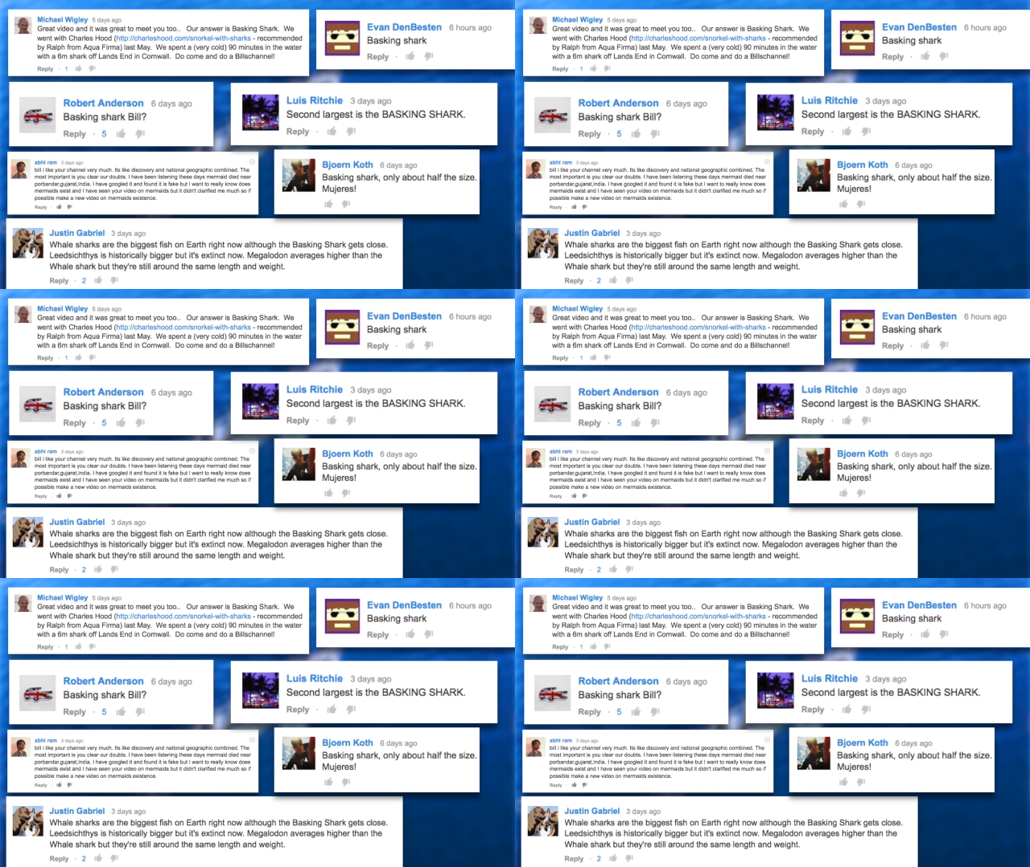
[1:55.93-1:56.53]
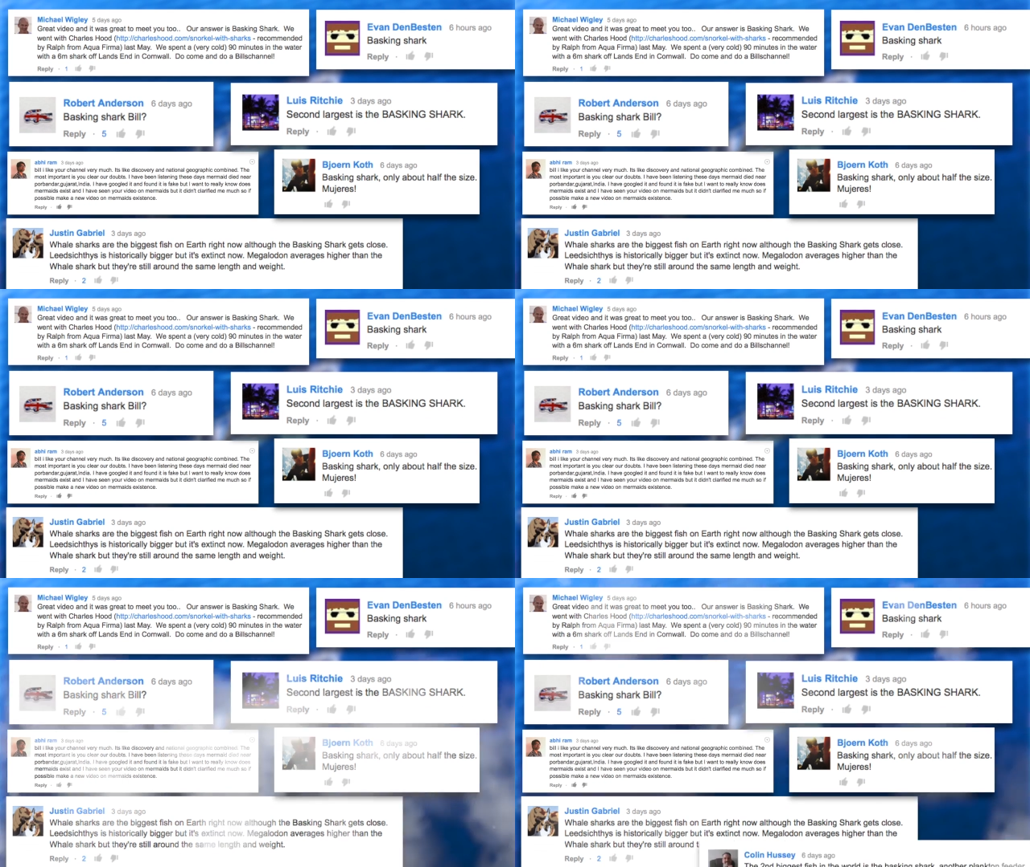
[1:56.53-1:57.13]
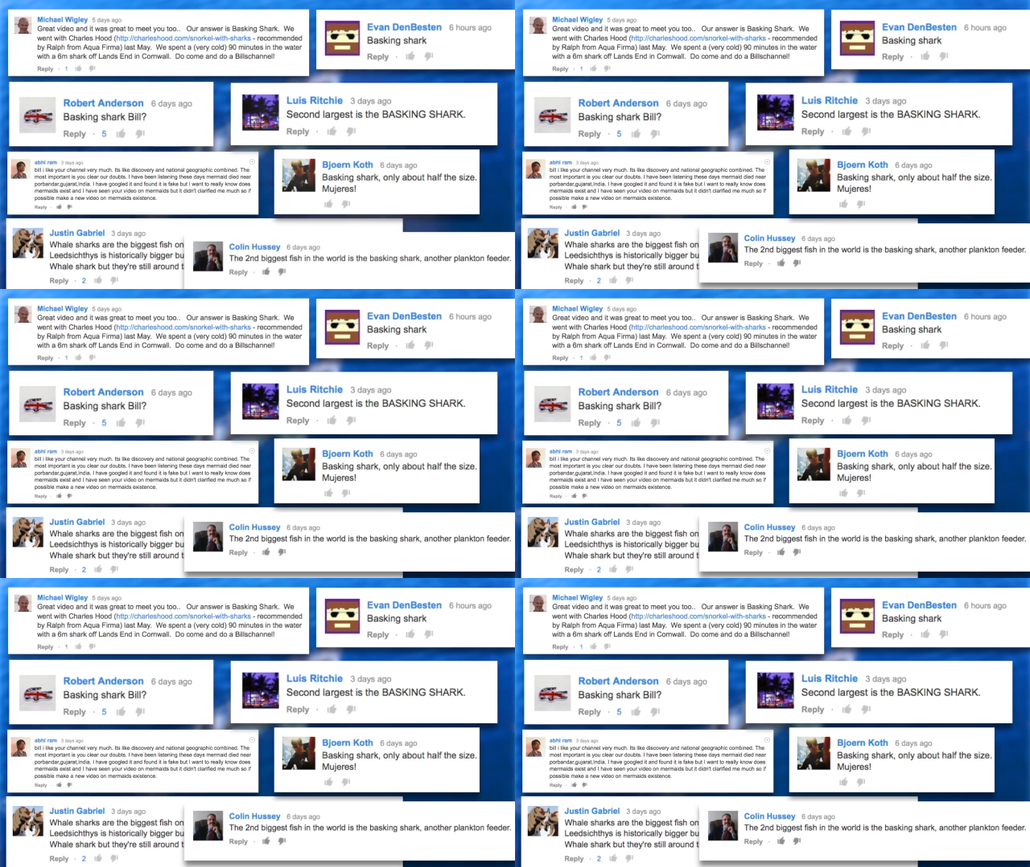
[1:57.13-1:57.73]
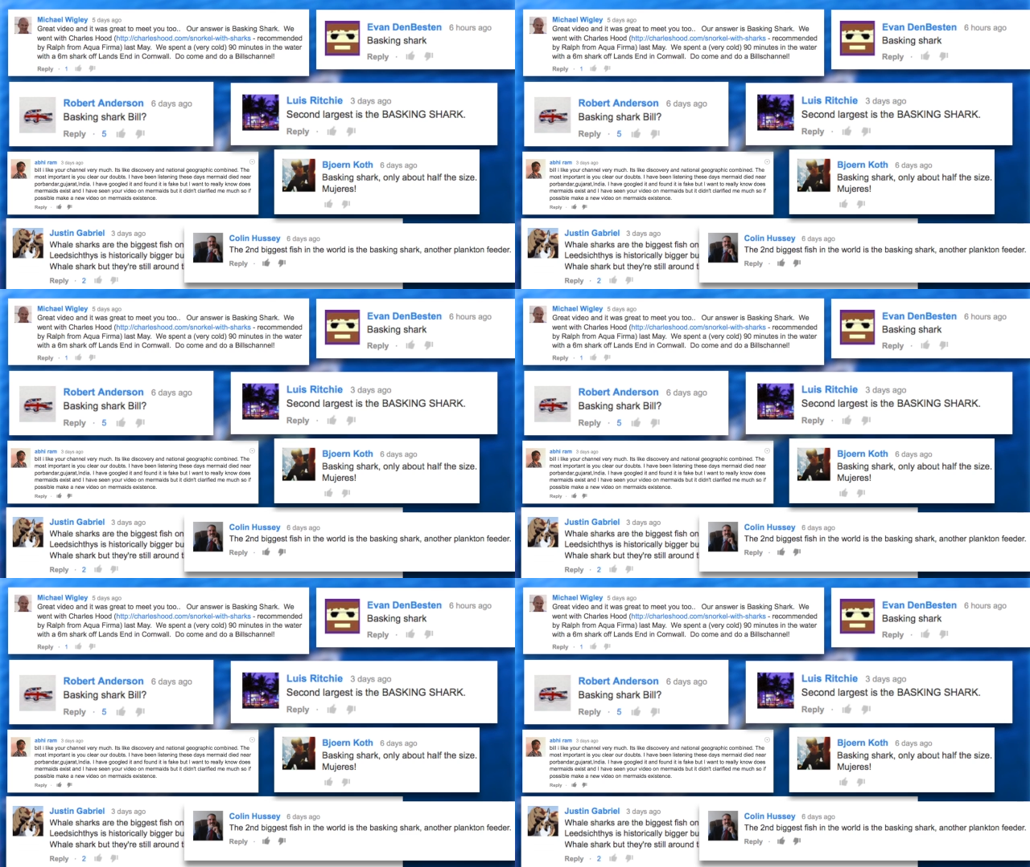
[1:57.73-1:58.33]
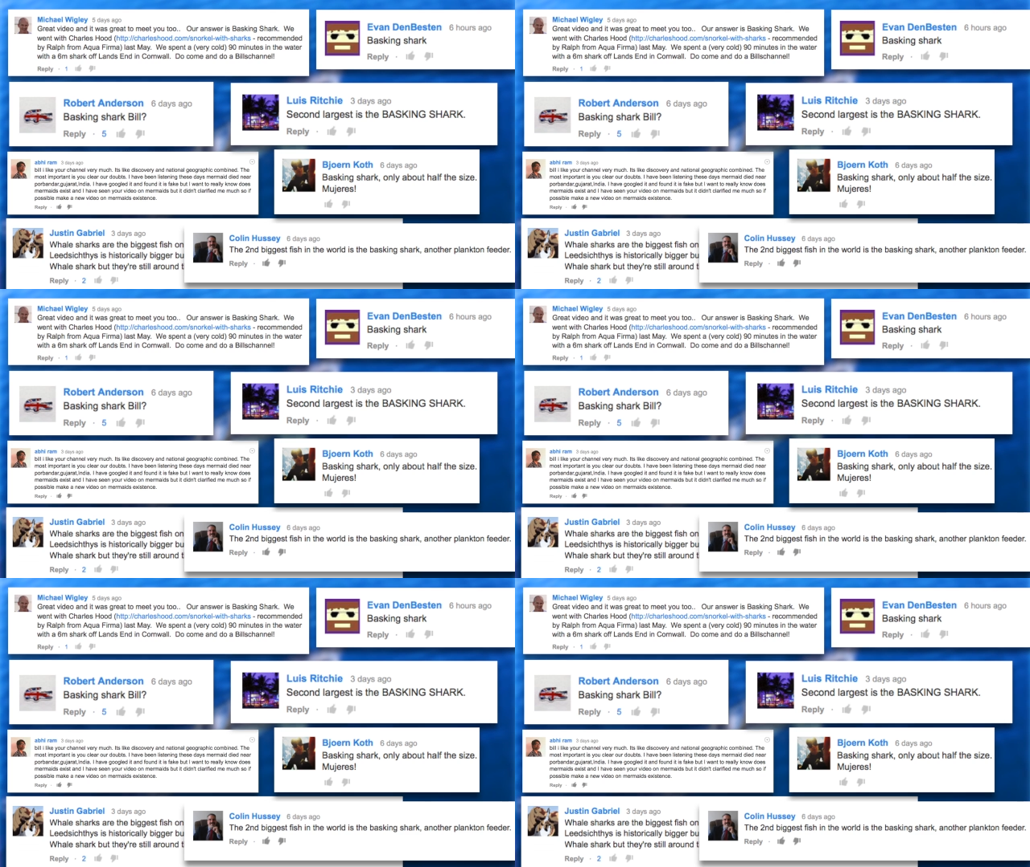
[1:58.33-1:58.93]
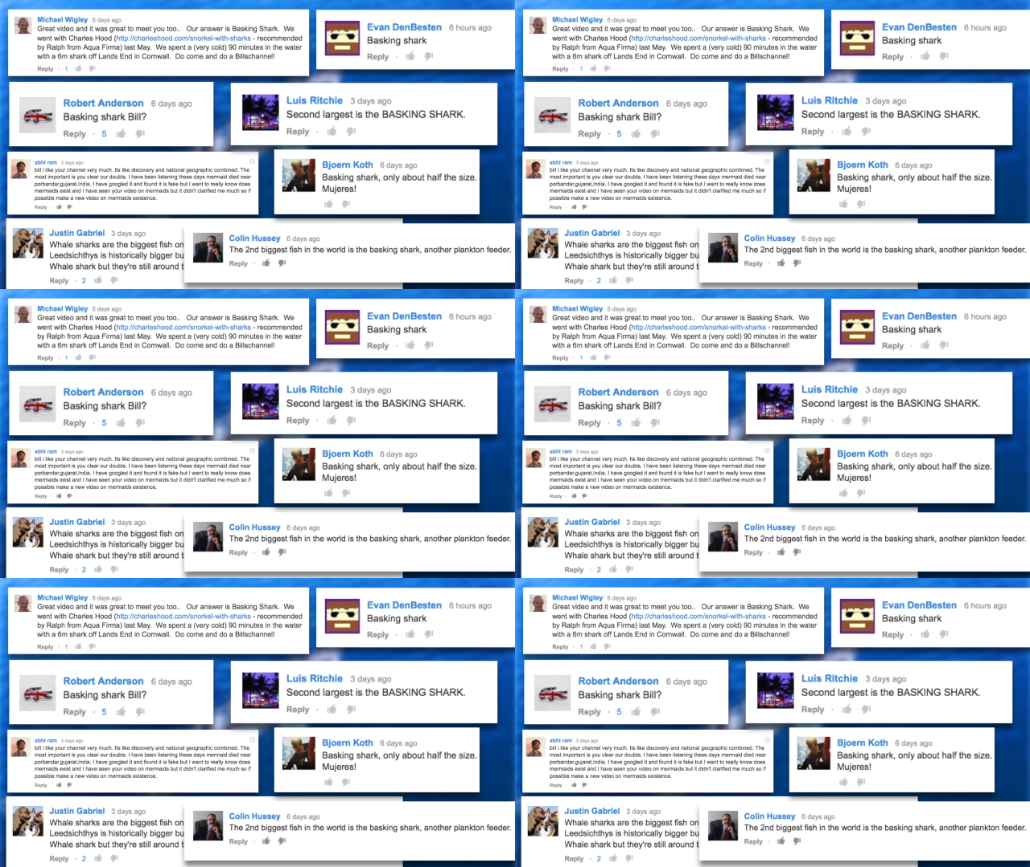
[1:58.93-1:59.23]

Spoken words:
Nobody's mouth can be seen.